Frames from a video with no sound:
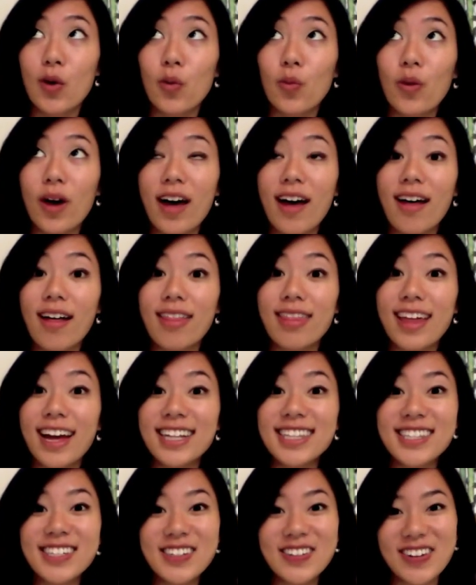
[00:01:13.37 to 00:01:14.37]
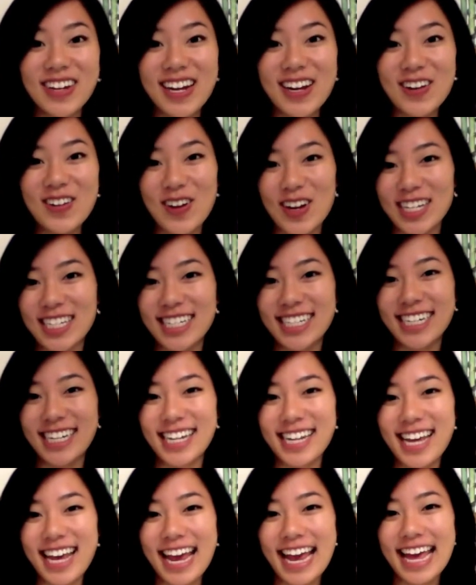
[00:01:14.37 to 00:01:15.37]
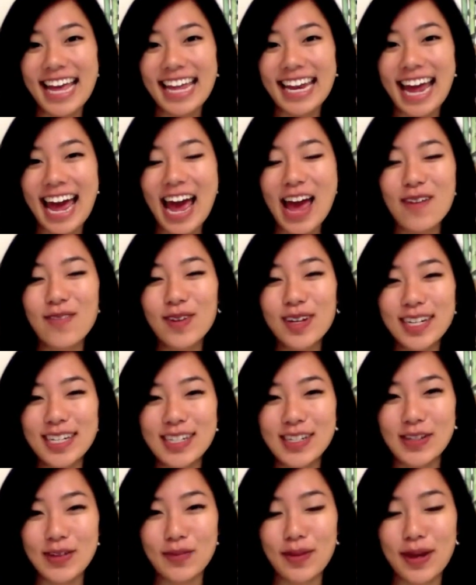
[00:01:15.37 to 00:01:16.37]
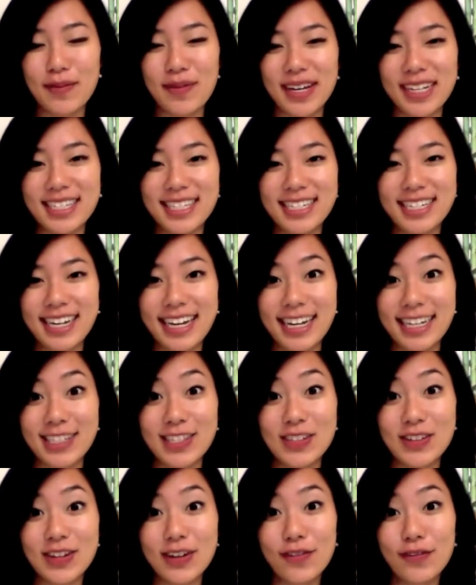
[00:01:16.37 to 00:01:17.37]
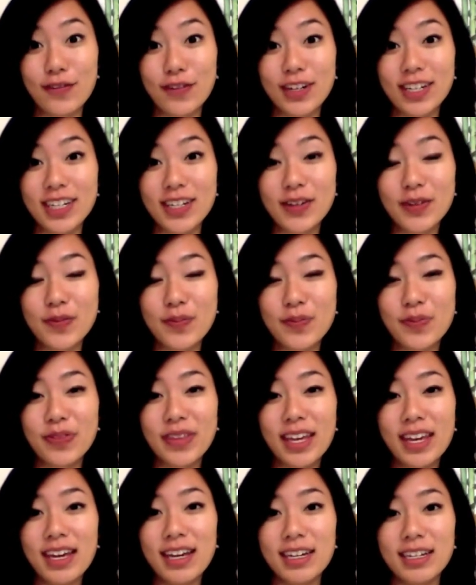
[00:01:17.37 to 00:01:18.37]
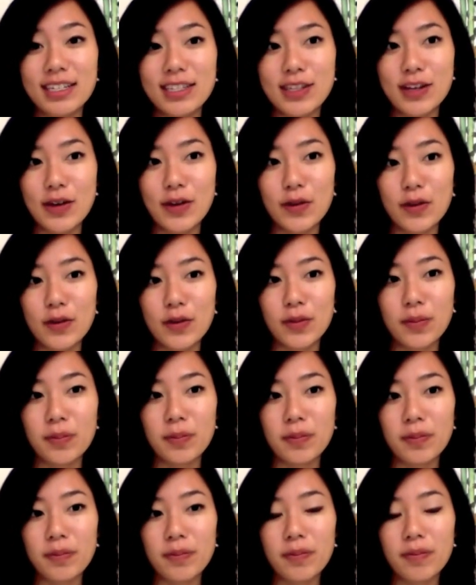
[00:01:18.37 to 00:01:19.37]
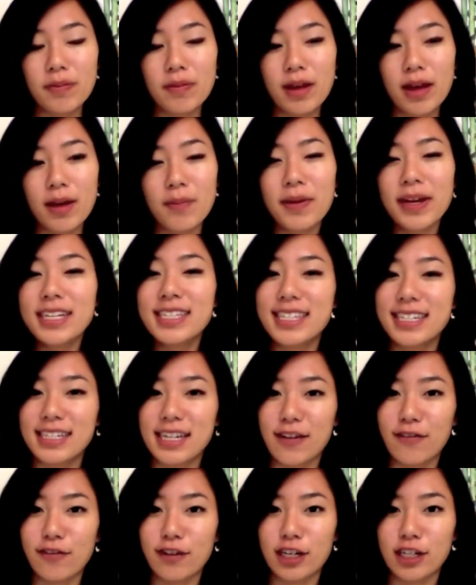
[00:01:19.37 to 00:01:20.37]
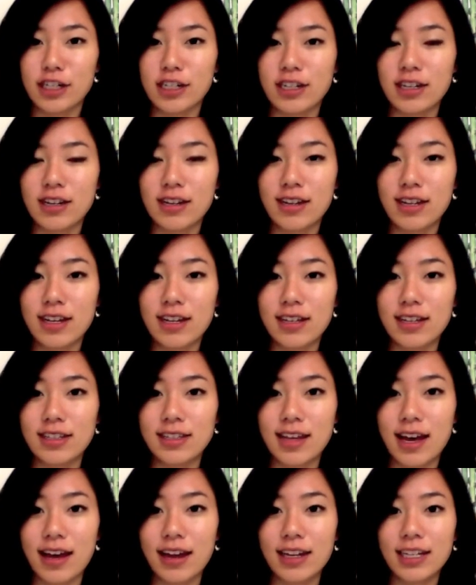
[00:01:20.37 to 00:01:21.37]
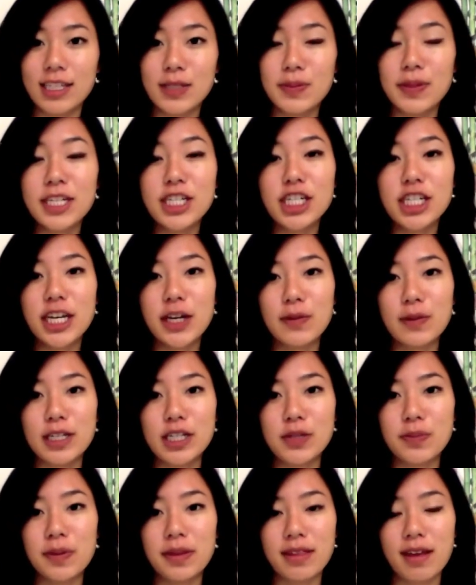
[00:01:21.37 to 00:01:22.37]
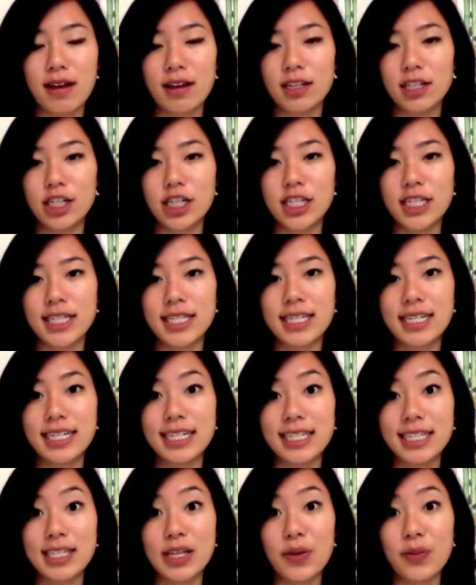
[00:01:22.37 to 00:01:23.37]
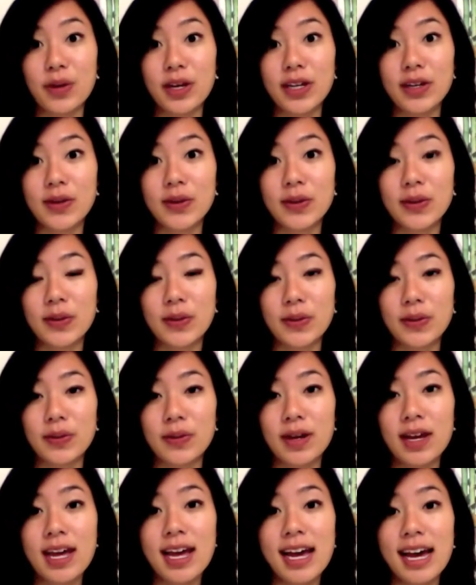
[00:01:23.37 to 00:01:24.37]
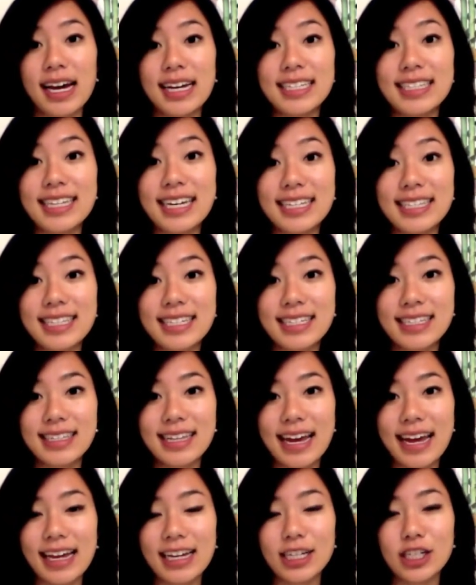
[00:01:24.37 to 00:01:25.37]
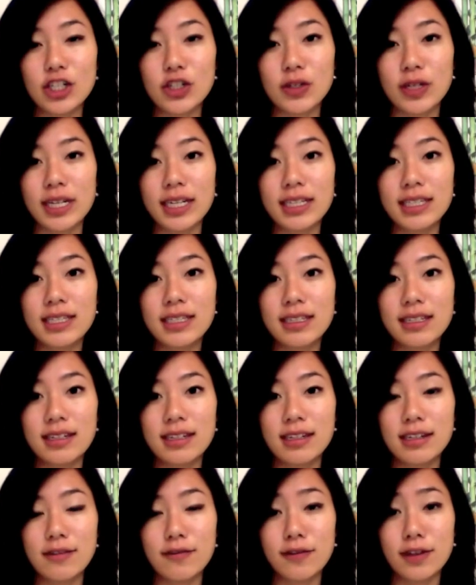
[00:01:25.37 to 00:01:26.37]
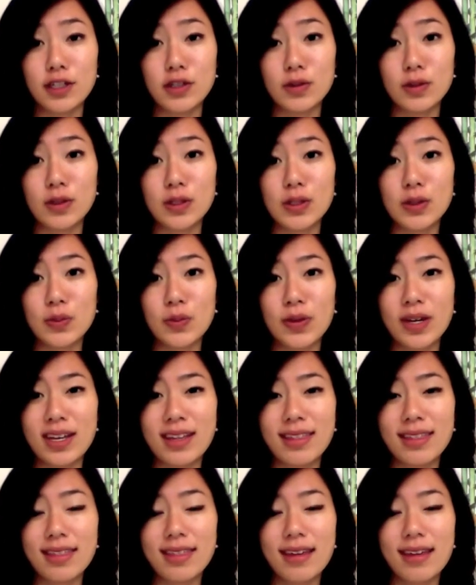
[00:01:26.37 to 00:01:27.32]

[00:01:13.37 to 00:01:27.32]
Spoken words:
well, that's a great question, and I'm going to do my best to answer it for you. So, a basic definition is that a speech language pathologist is someone who assesses and treats individuals with